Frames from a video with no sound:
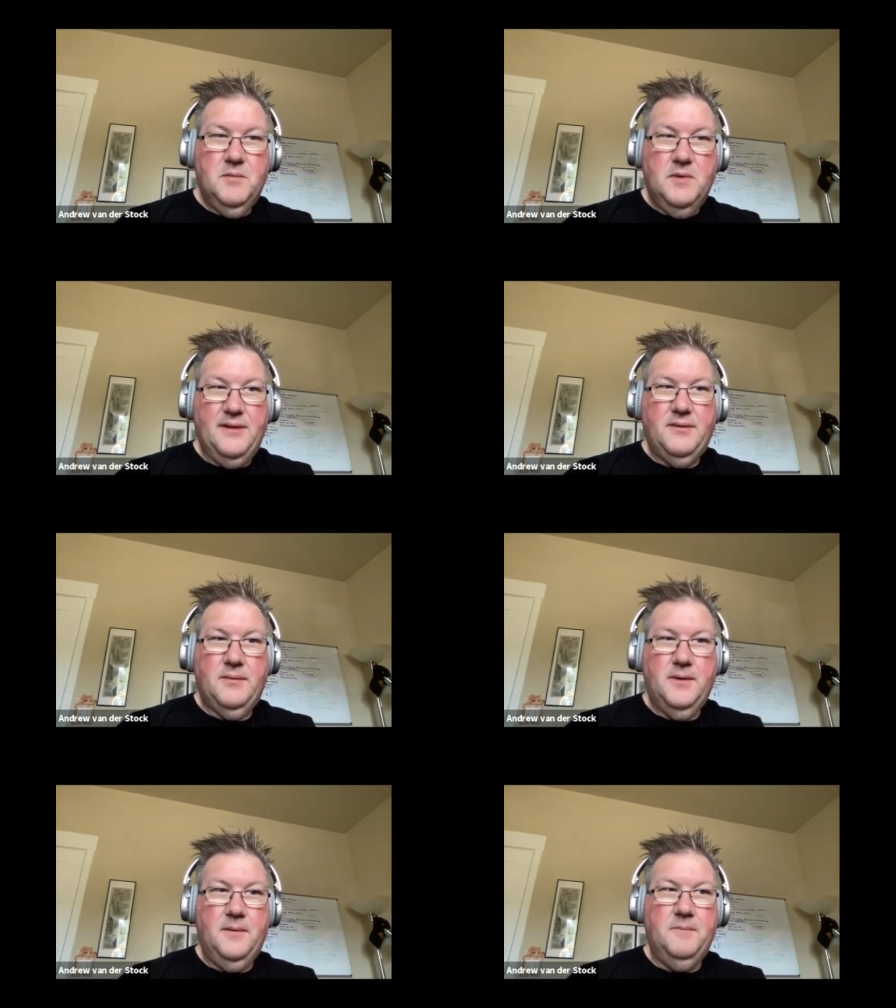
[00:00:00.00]
get
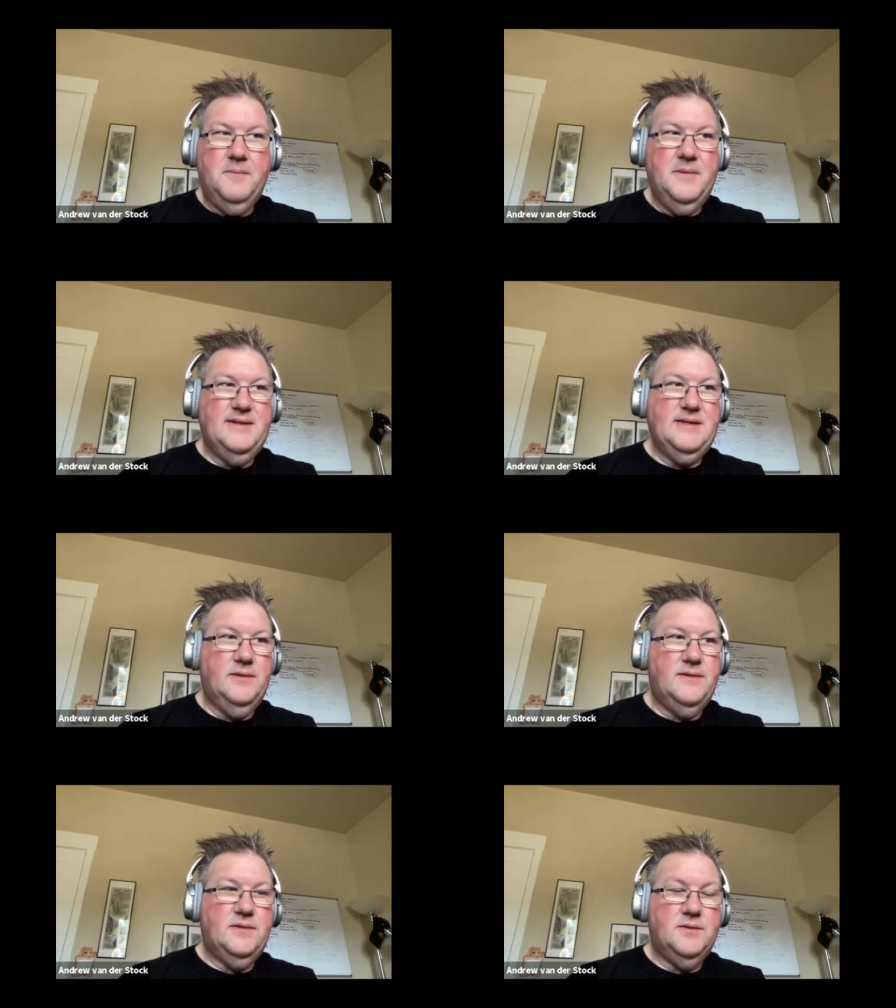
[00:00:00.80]
through the
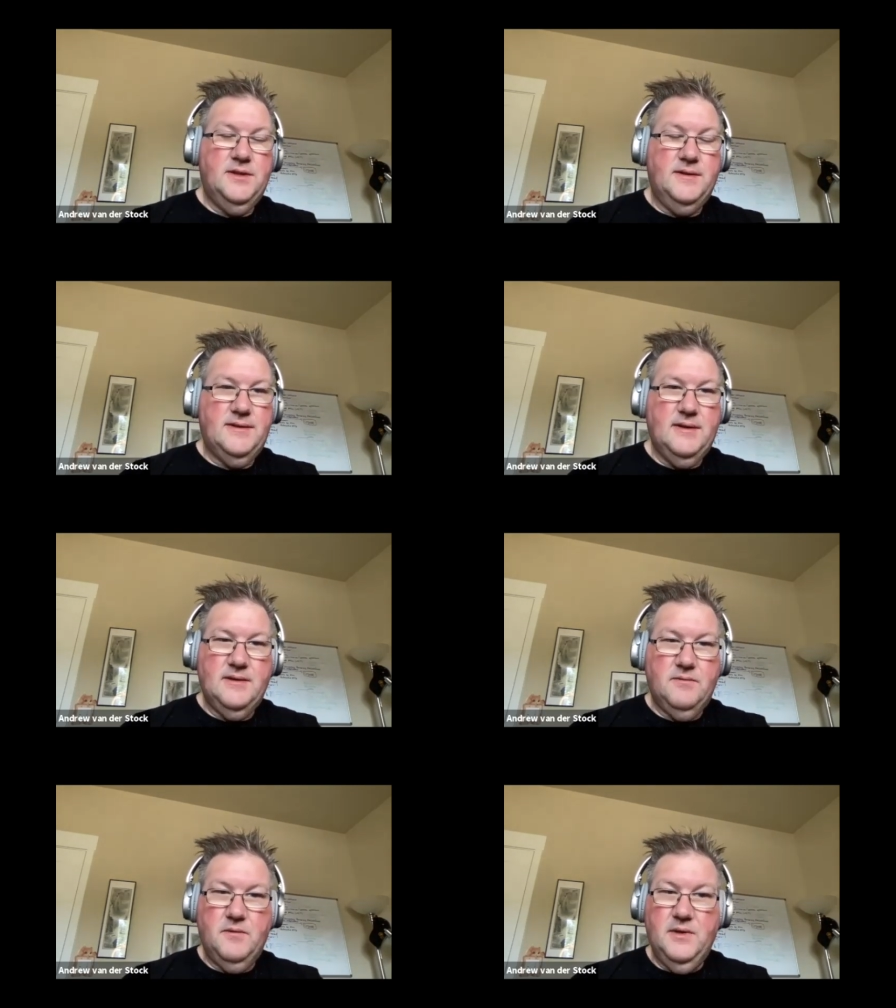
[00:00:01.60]
skill shortages
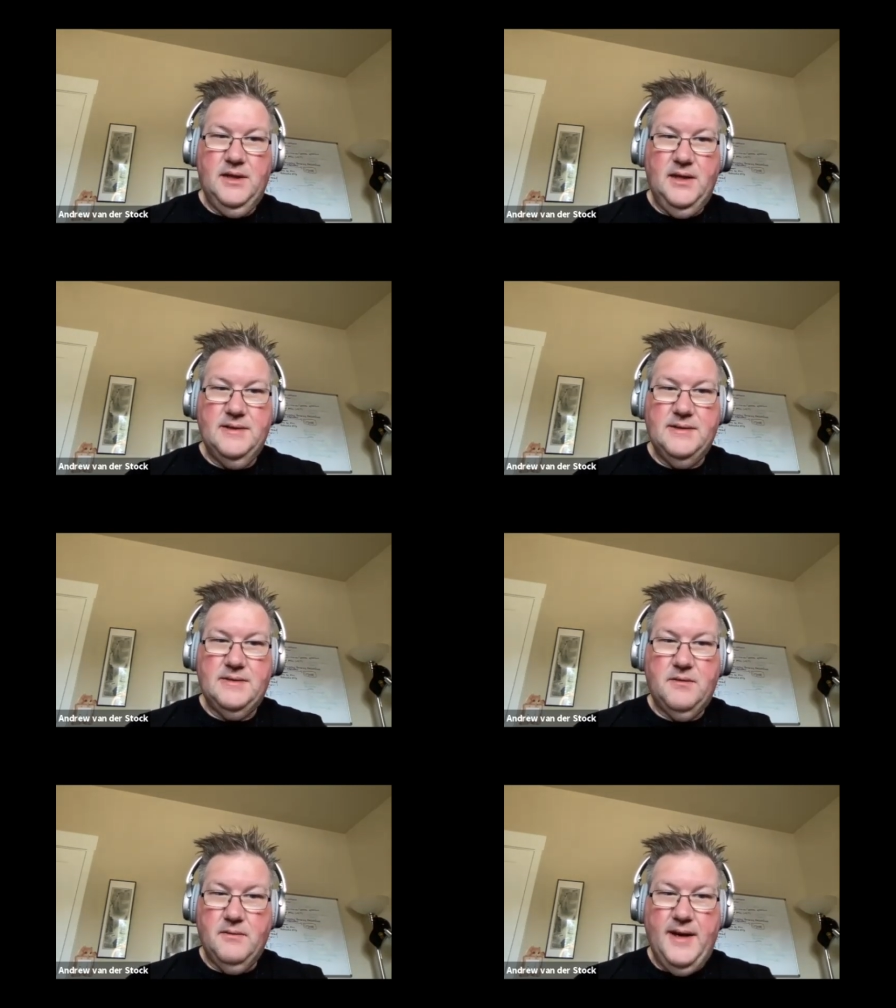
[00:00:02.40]
that really is
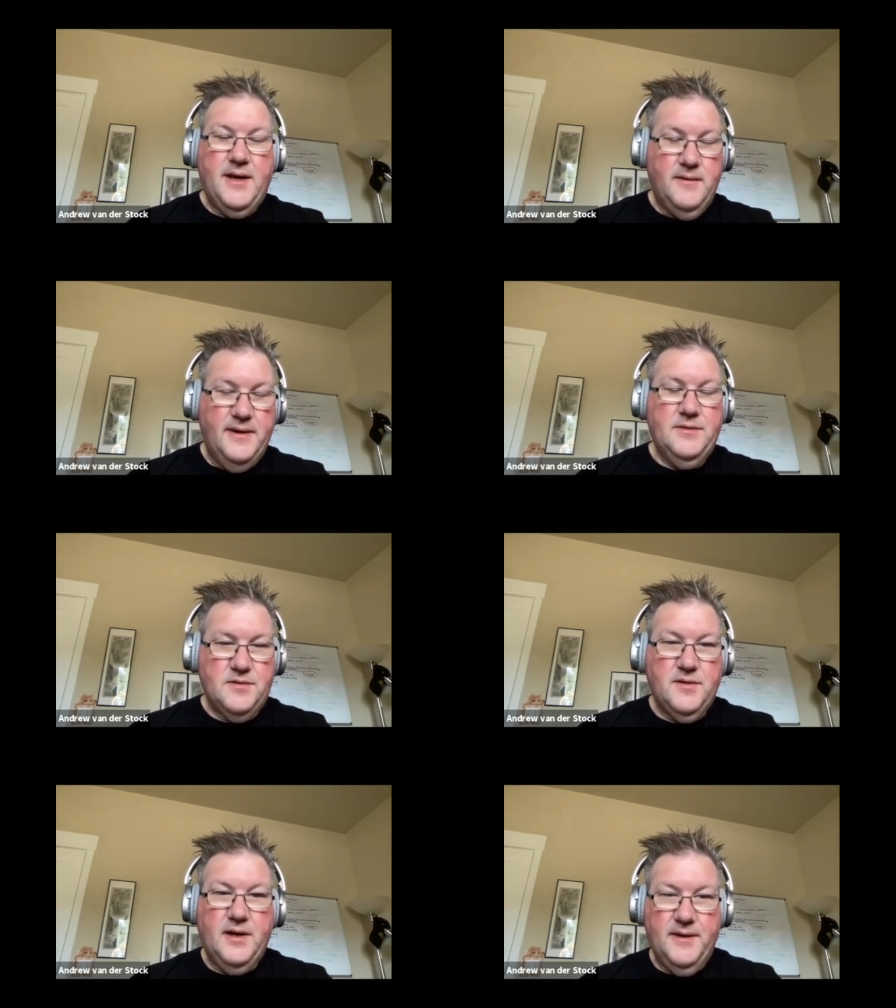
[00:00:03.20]
throughout our
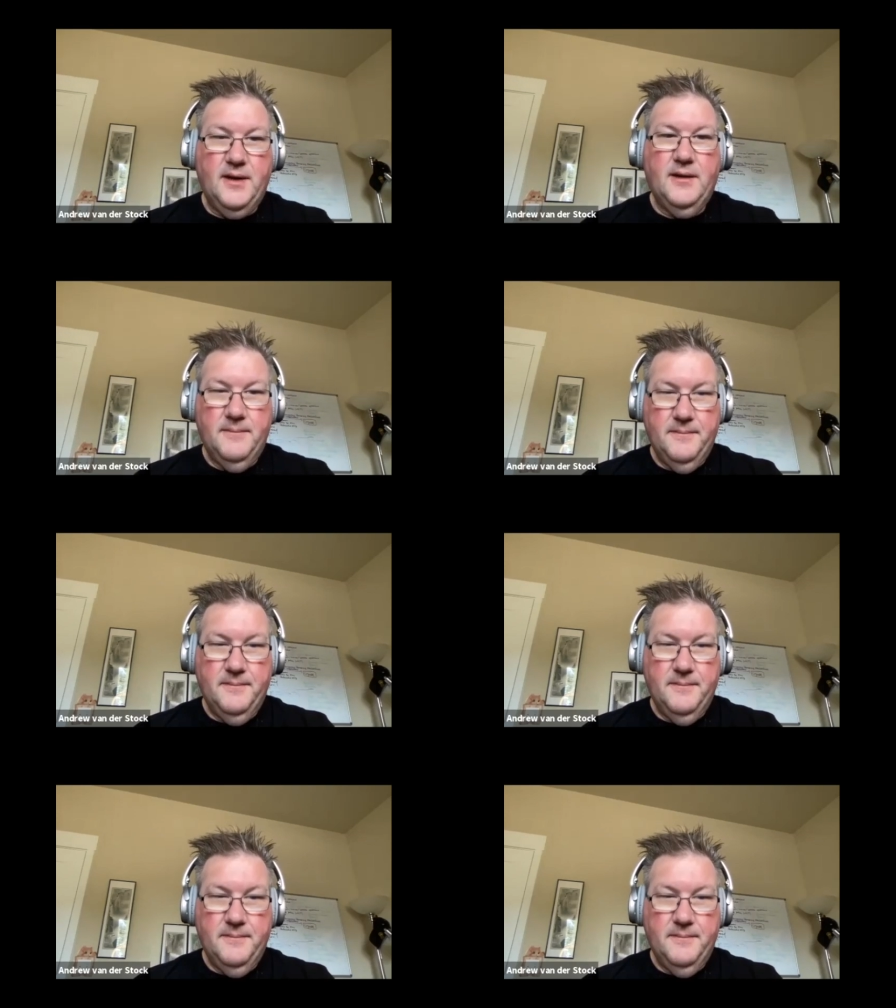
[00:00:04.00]
industry, I think.